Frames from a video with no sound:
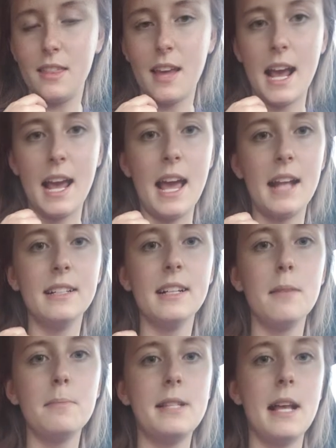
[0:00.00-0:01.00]
they ended
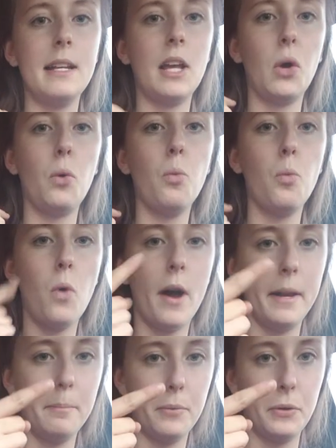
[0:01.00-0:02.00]
up sending
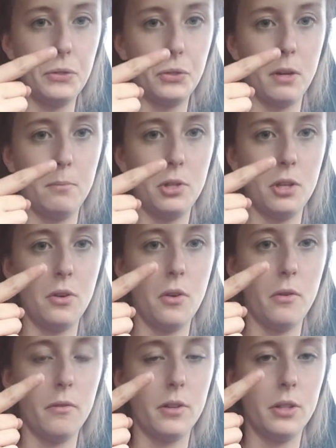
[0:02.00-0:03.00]
1 prescription
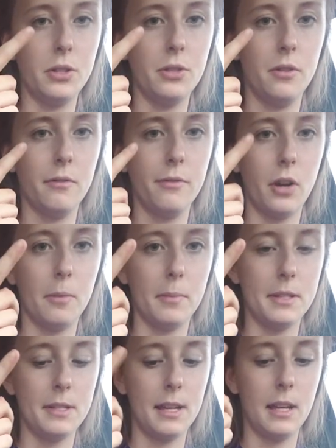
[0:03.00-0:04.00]
over to the
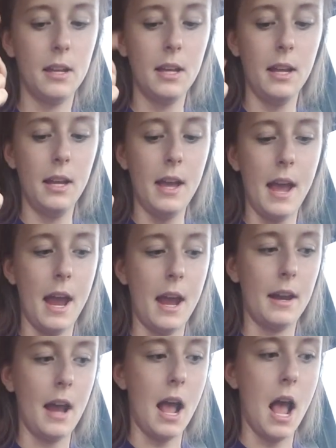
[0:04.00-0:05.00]
pharmacy.
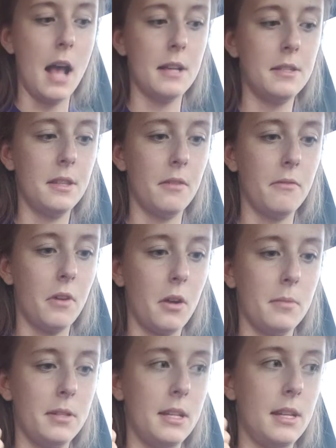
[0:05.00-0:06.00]
And I asked the
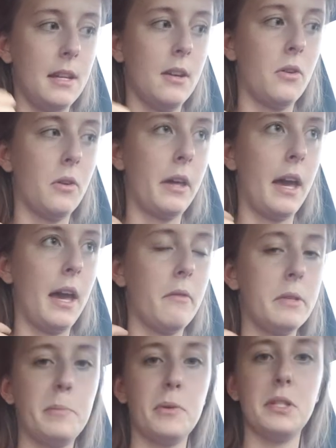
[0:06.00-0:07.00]
pharmacy, okay, I
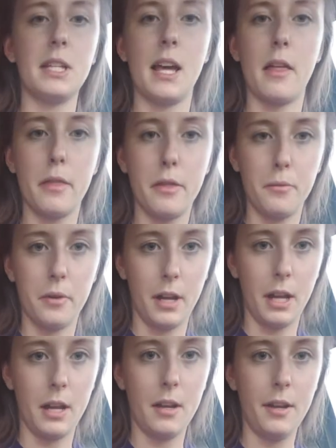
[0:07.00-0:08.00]
was supposed to get
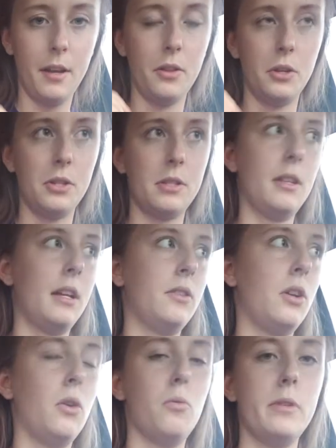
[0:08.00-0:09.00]
3. They're just like,
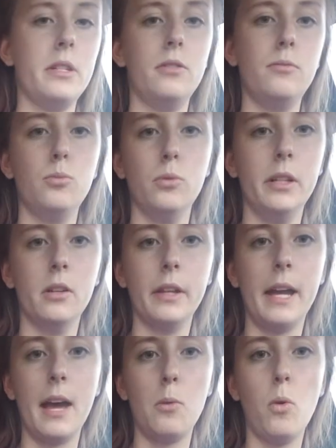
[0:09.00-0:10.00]
no, we only
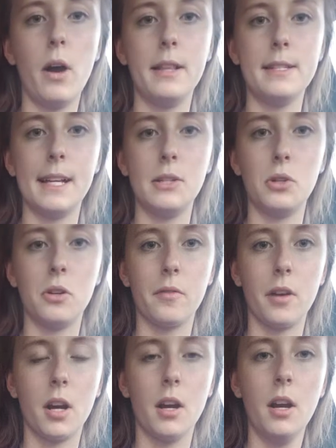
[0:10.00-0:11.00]
had 1 sent
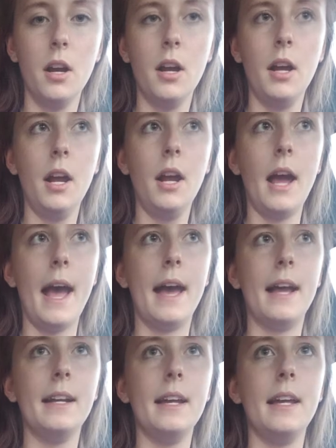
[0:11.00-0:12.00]
over.
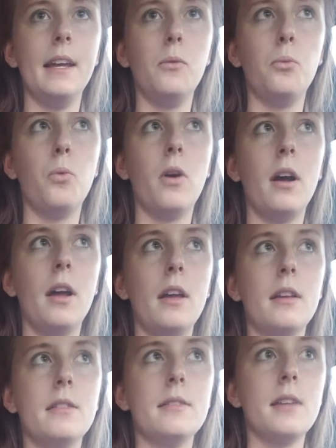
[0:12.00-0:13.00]
And it
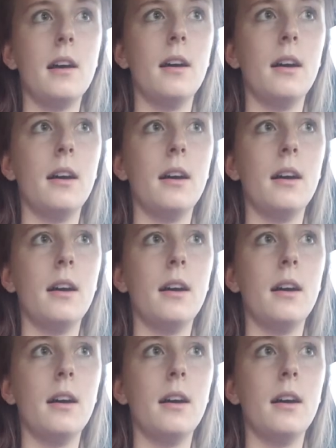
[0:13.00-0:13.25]
was